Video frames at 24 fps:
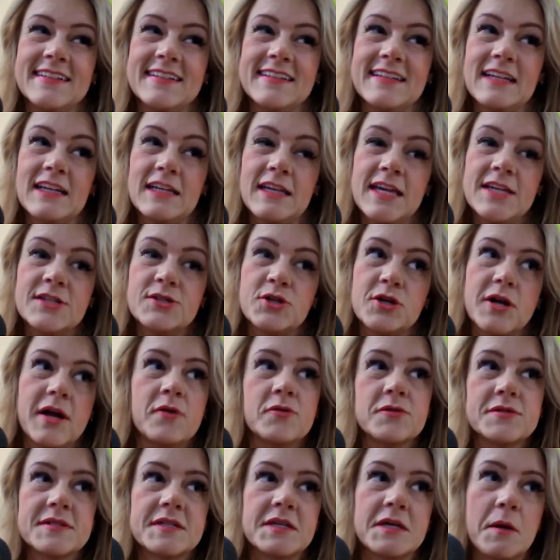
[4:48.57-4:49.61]
In case you're
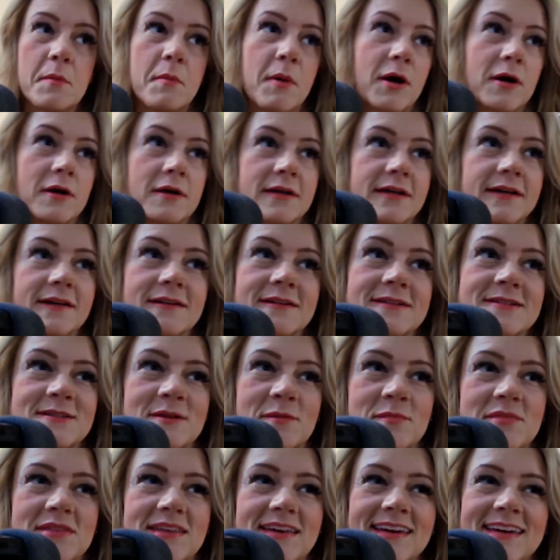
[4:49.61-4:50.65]
hosting a party or
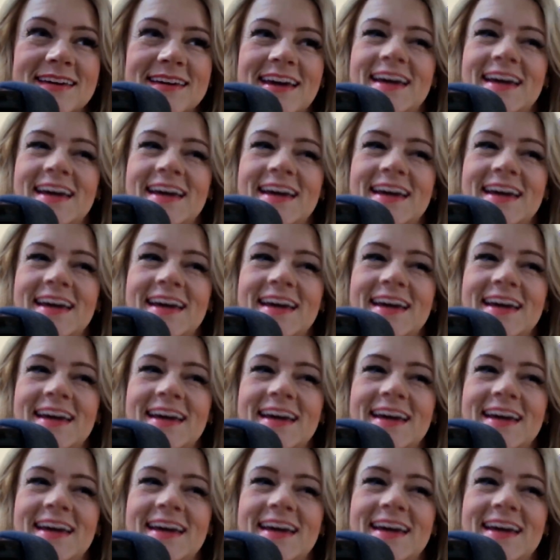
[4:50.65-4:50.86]
something.